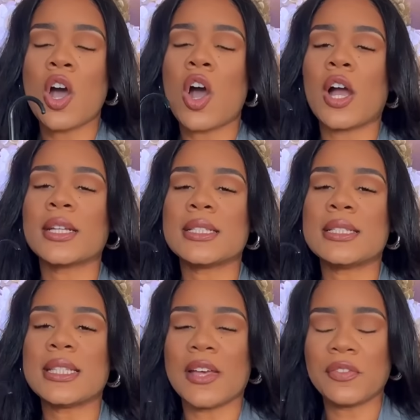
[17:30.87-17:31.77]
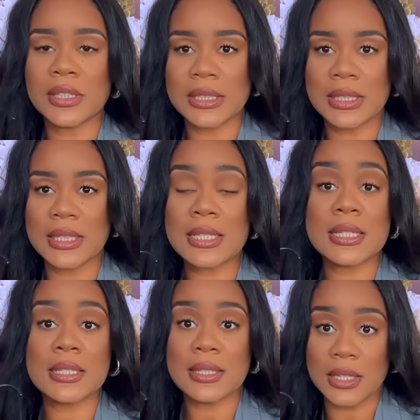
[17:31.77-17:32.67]
are definitely
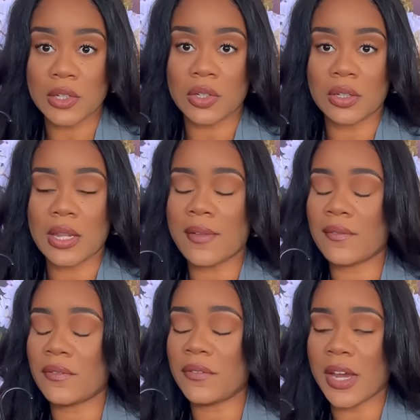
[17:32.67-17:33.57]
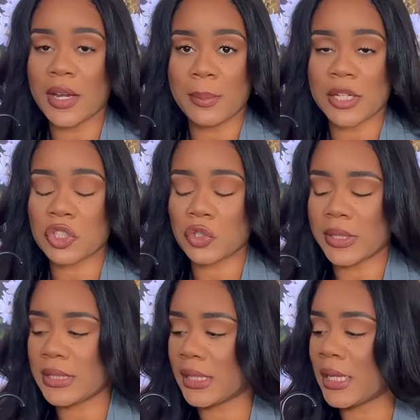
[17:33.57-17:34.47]
still very much
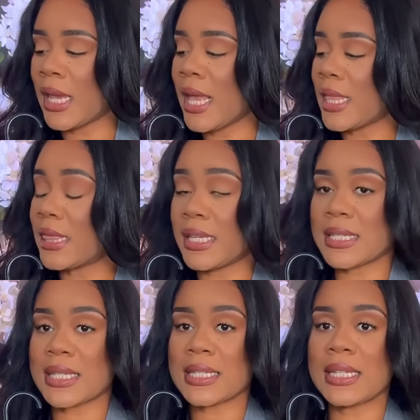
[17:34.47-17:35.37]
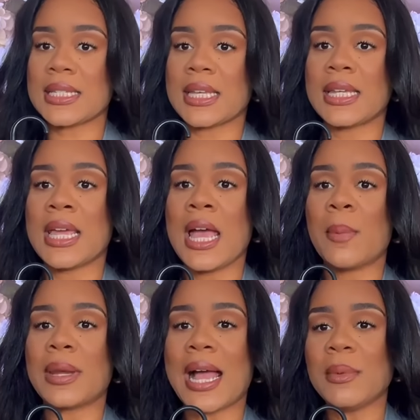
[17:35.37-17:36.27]
trending this season,
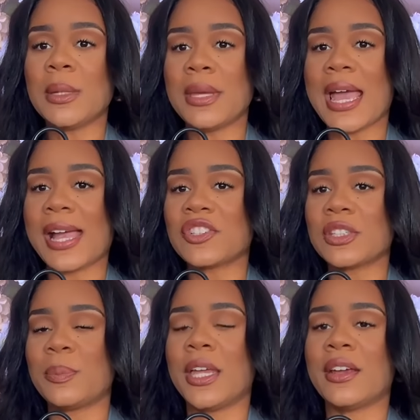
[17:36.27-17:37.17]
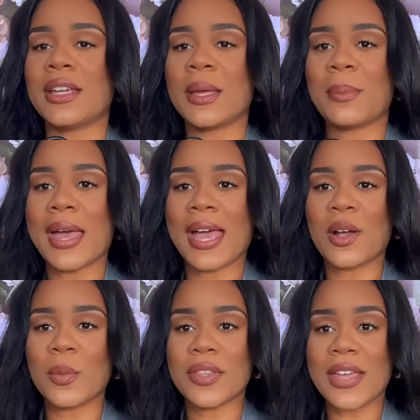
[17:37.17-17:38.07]
but I'm going to be actually pairing it
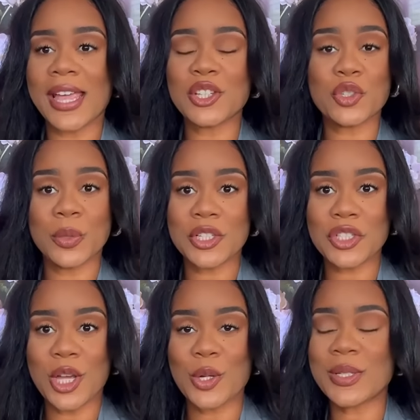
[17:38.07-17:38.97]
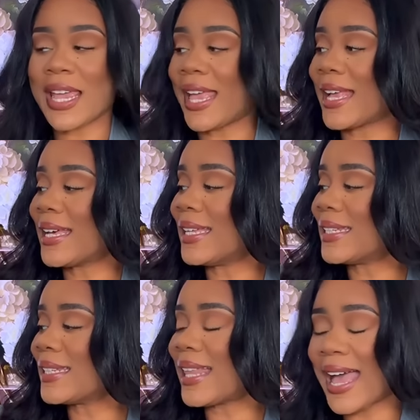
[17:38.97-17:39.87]
back with a trench coat, a
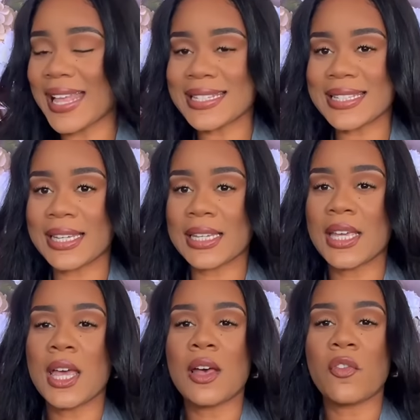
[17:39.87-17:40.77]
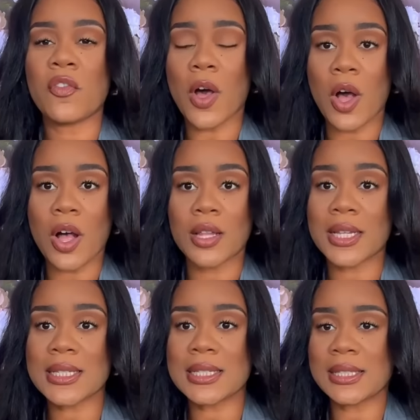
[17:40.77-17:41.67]
classic
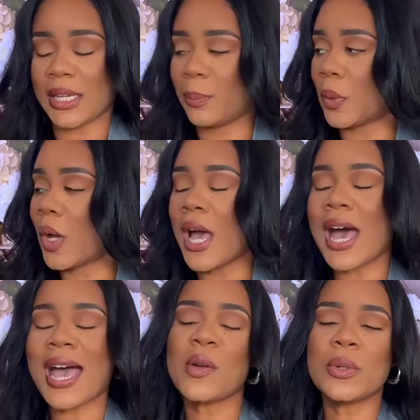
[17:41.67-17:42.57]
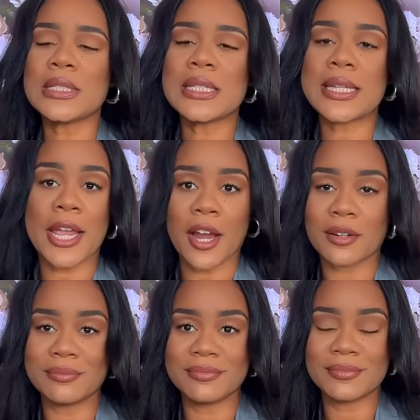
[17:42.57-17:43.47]
fall staple. I wouldn't dare
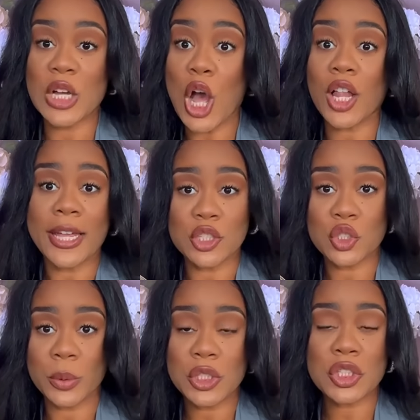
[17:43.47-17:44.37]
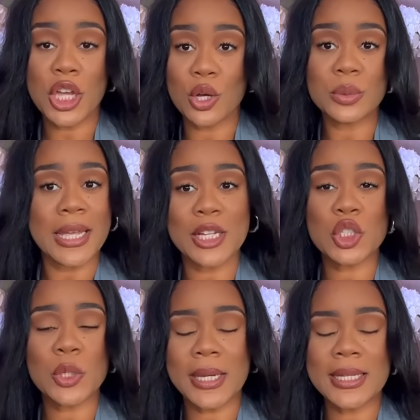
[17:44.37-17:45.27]
call a trench coat a
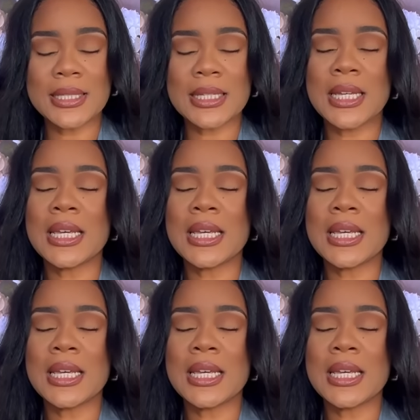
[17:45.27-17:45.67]
trend